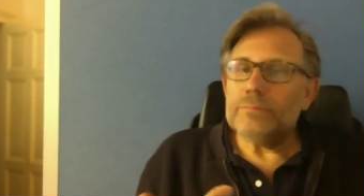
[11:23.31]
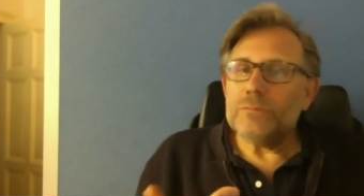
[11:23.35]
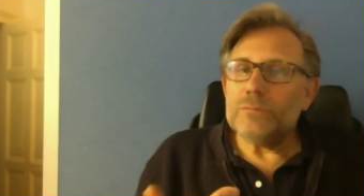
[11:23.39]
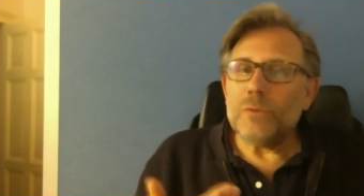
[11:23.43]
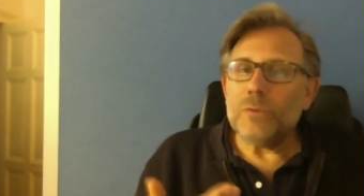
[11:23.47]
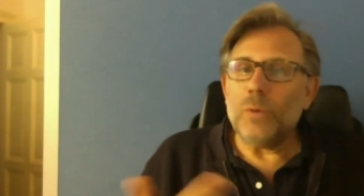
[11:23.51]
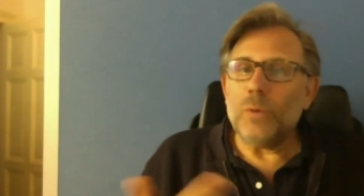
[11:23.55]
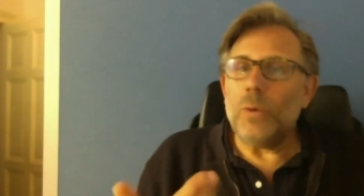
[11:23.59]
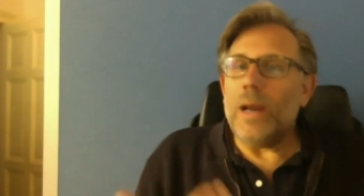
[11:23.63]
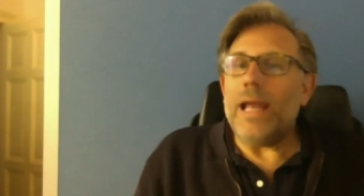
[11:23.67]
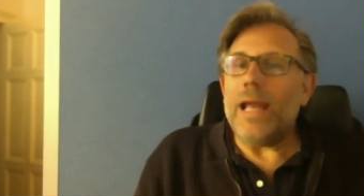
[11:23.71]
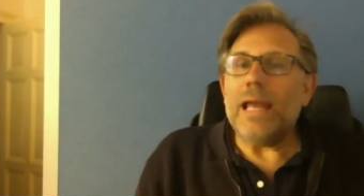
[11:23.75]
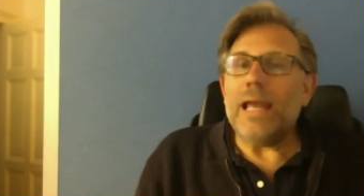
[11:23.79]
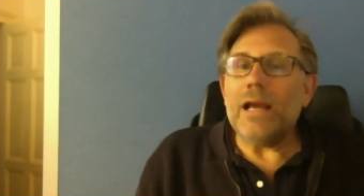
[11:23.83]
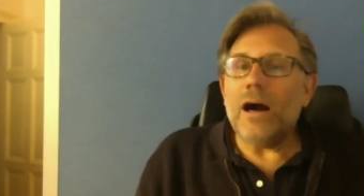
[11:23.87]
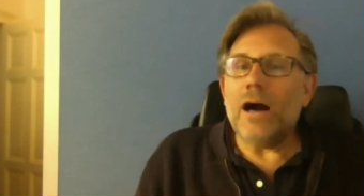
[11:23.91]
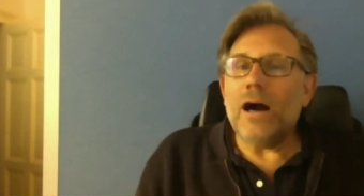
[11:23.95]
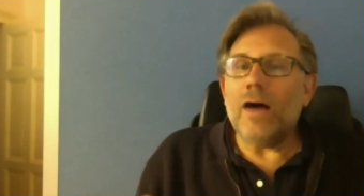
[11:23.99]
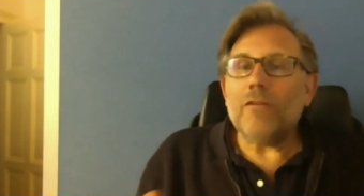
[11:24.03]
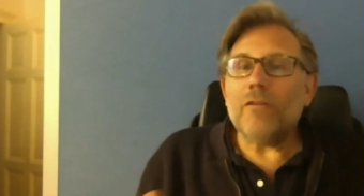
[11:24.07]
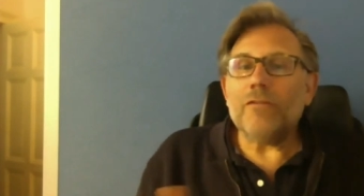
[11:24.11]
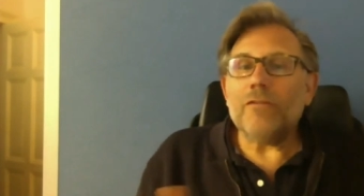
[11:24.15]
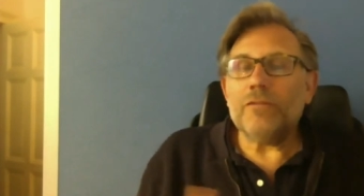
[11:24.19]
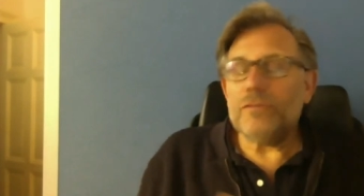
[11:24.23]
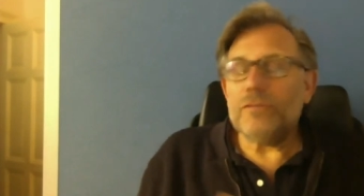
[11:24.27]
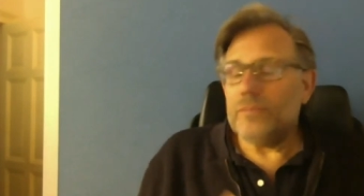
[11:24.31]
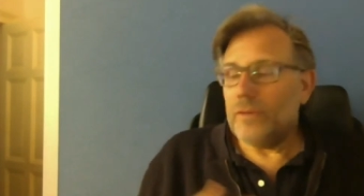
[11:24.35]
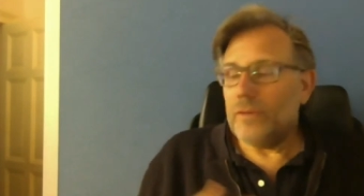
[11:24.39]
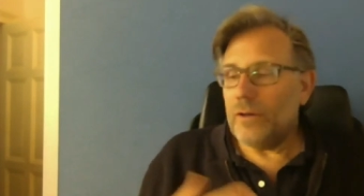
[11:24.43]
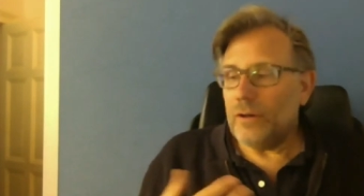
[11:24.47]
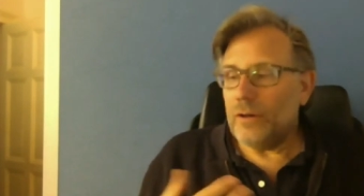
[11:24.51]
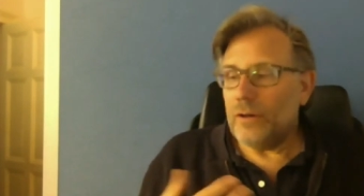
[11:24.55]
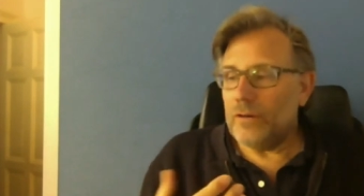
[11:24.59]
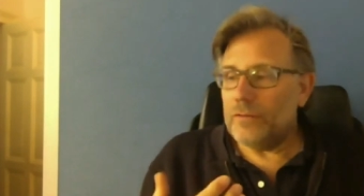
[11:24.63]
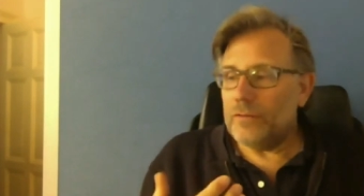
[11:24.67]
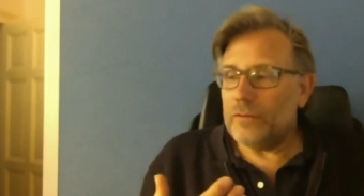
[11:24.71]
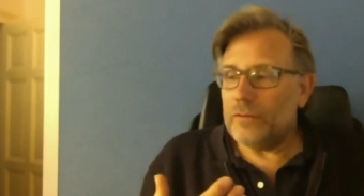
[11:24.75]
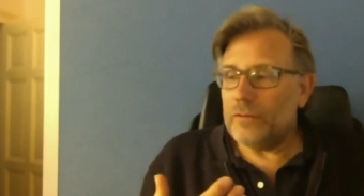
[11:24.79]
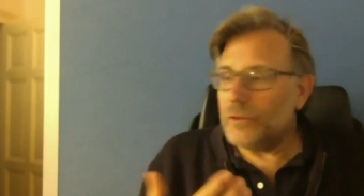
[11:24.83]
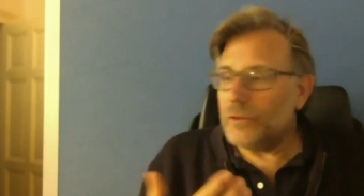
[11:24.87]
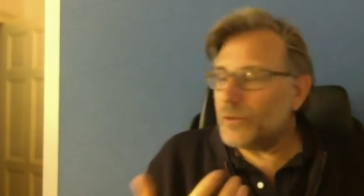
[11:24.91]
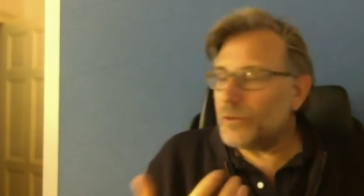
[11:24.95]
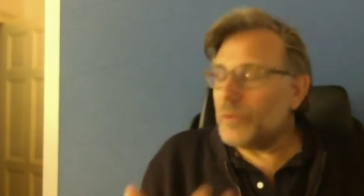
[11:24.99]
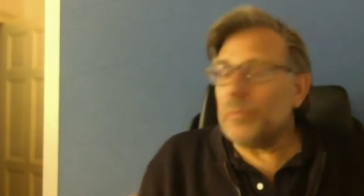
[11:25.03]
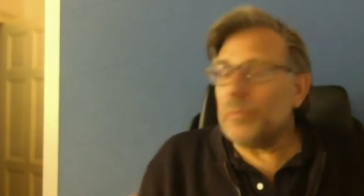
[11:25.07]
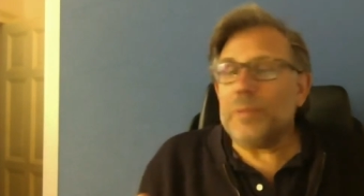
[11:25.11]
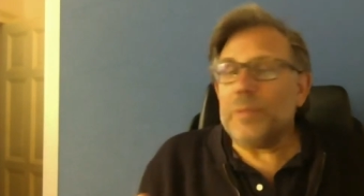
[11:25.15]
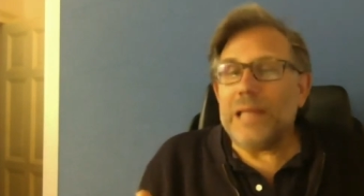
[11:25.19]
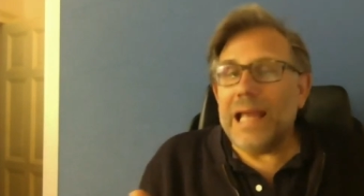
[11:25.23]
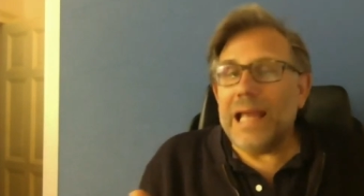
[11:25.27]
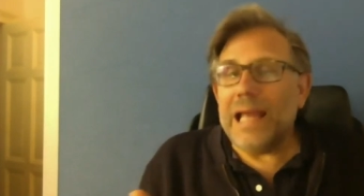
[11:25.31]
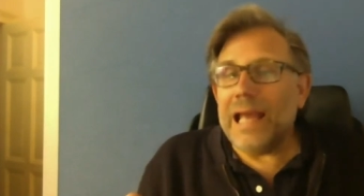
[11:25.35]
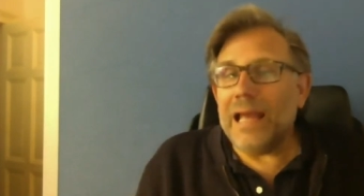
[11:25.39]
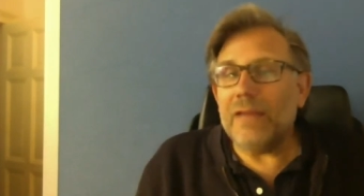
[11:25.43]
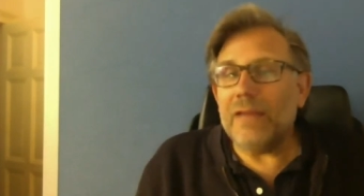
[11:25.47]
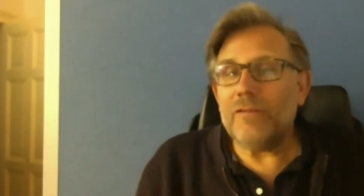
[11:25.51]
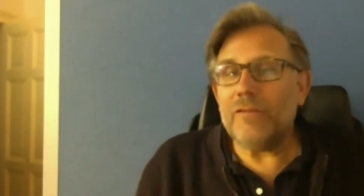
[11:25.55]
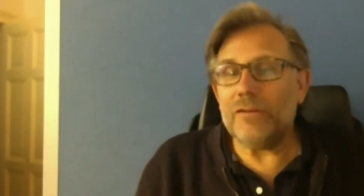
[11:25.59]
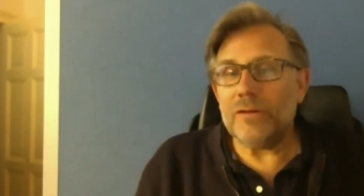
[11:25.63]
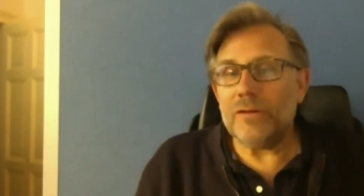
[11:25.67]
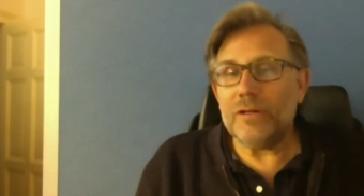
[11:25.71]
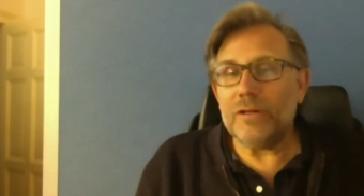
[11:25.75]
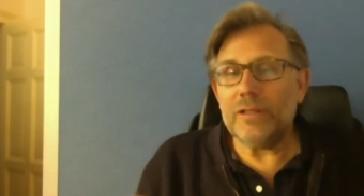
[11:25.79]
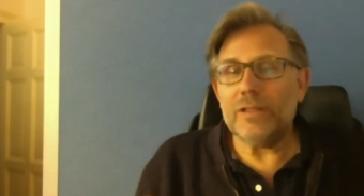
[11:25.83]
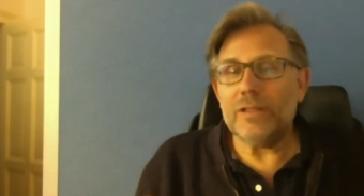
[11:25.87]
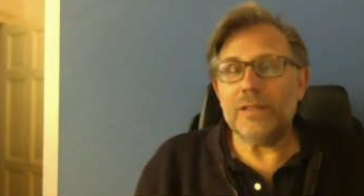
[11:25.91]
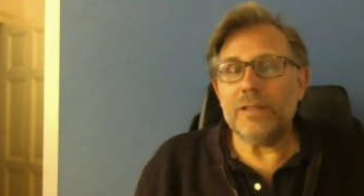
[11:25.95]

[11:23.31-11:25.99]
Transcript: way of group behavior.